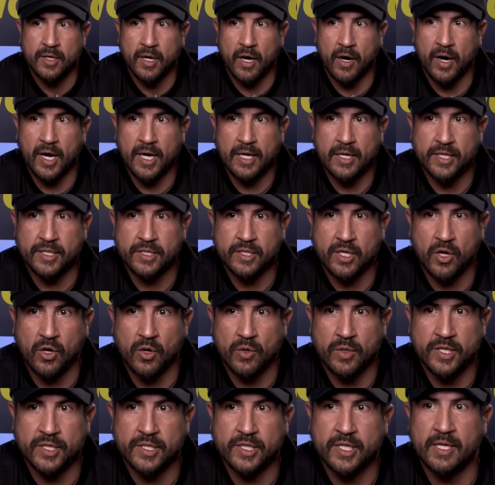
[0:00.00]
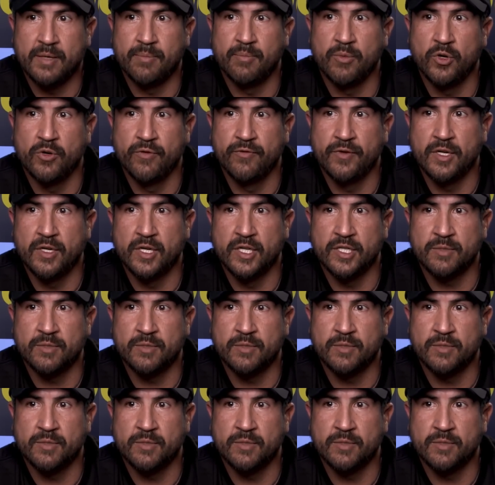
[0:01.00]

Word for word: All right, let's go. Let's keep moving.